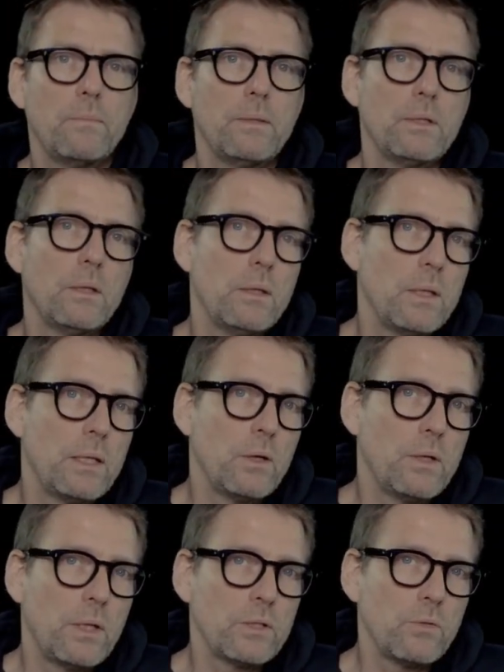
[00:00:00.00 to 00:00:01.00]
Certainly
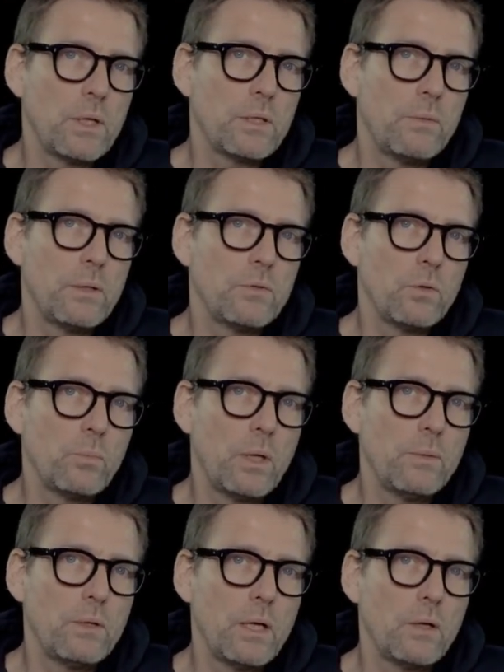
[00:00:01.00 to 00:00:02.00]
not as relevant for
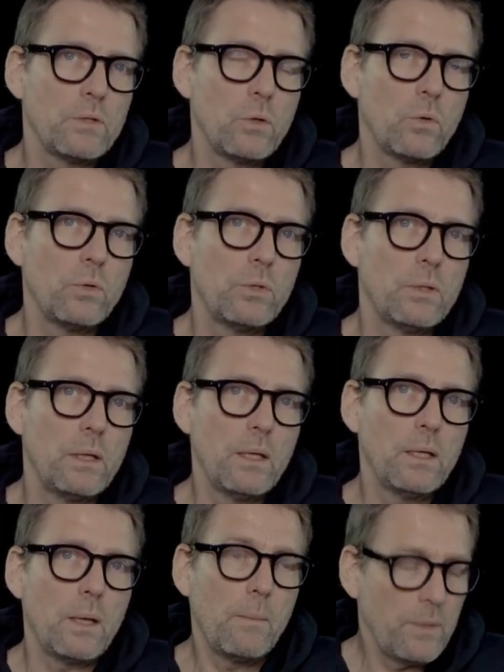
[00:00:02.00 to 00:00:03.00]
private households,
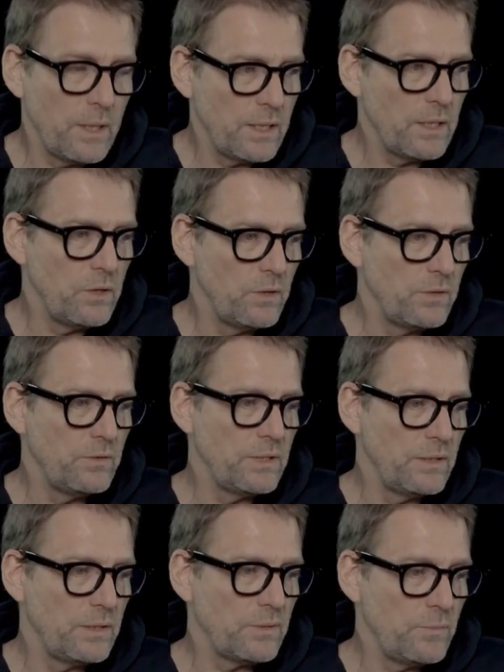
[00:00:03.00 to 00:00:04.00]
but I can also
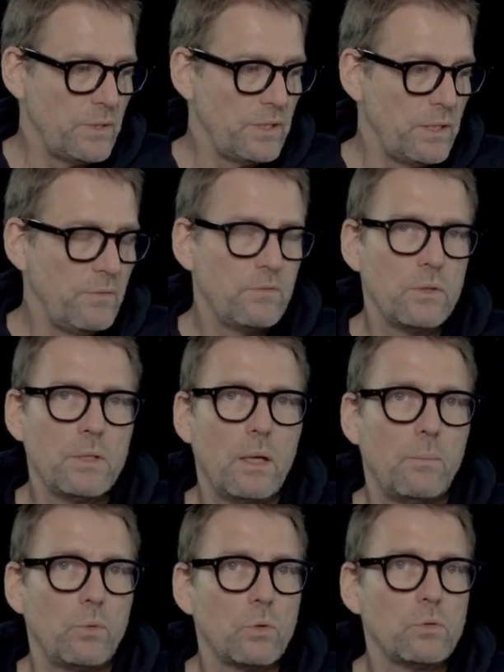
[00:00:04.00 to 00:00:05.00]
see this machine, for
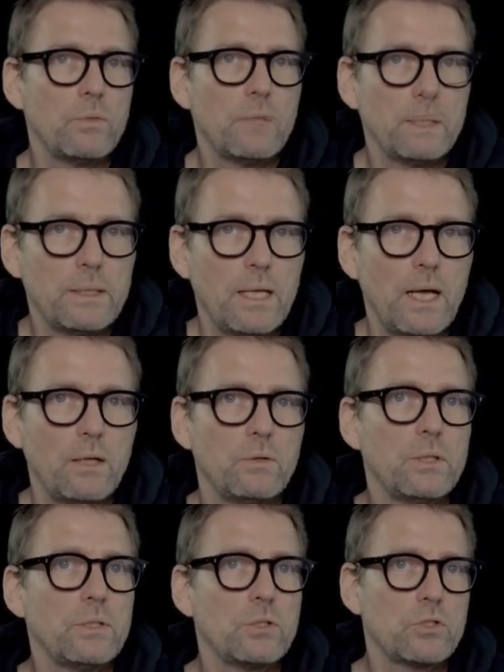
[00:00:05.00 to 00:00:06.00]
example, in
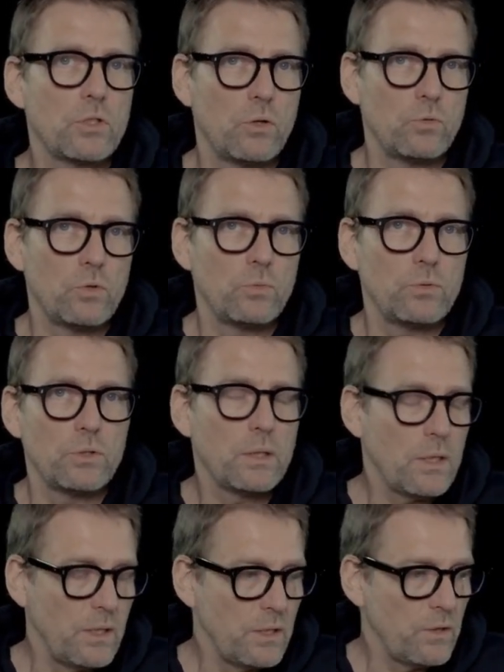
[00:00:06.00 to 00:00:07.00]
galleries and showrooms,
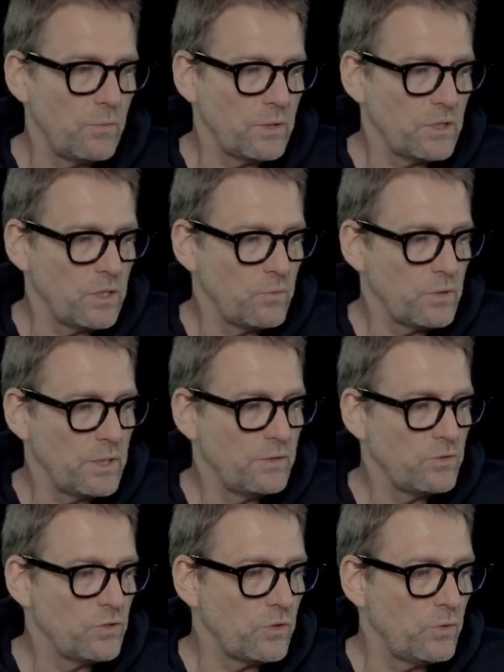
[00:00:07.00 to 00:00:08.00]
which I will get
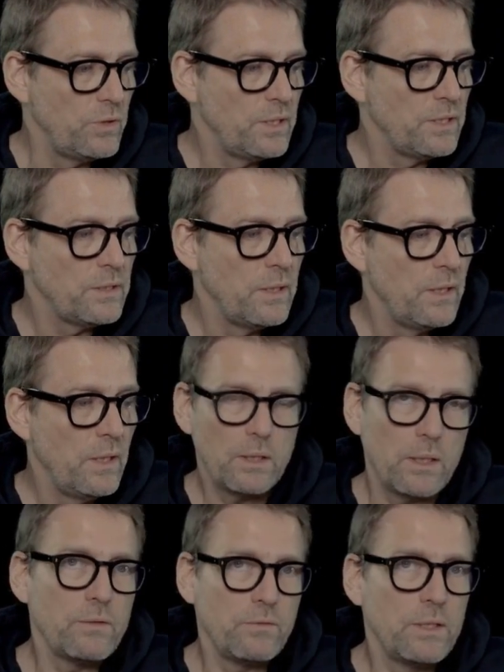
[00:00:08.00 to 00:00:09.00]
to shortly.
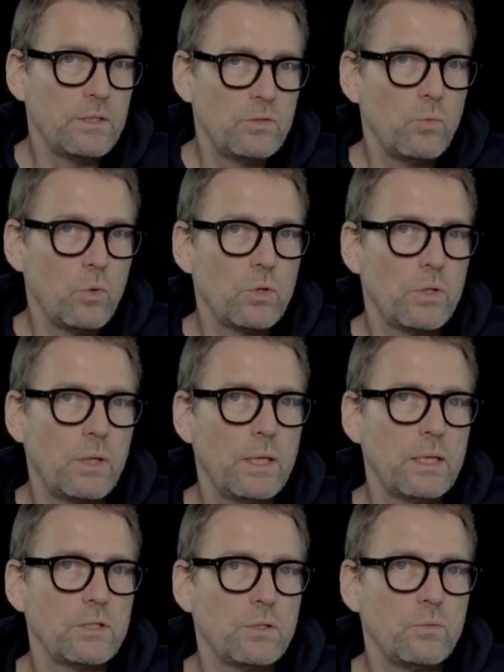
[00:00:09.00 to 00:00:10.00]
A fixed water
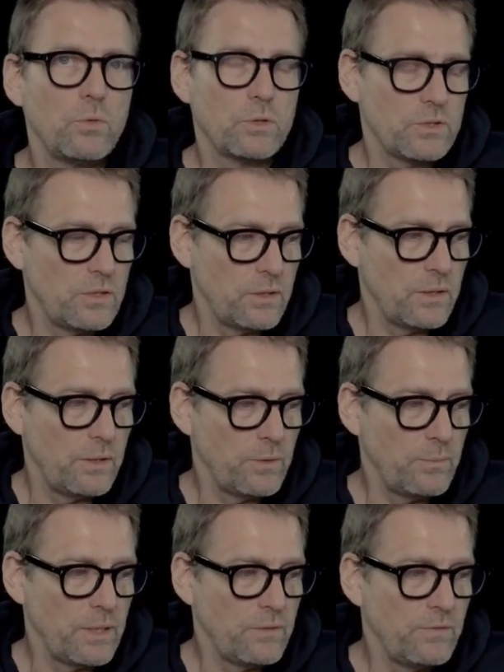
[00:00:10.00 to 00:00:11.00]
connection would certainly
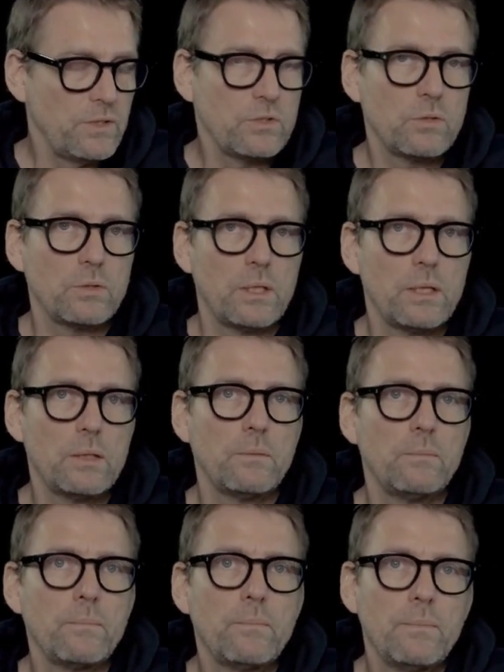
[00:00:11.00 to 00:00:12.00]
be beneficial there.
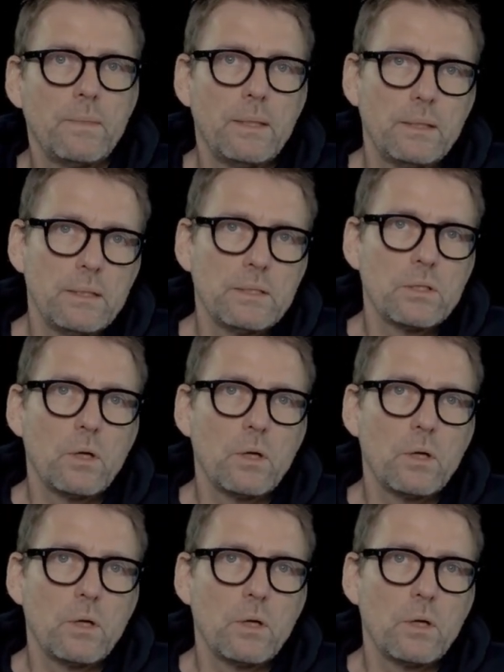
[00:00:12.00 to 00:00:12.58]
In this